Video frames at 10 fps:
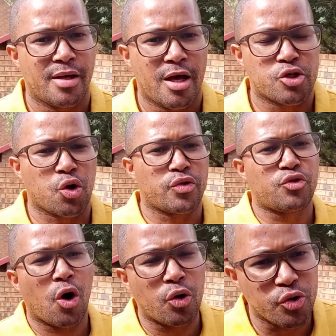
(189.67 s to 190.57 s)
So
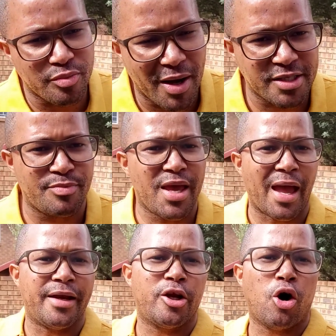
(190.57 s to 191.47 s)
those must be
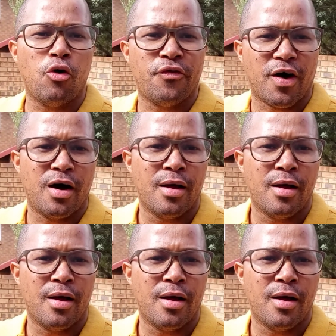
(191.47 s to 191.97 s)
handed over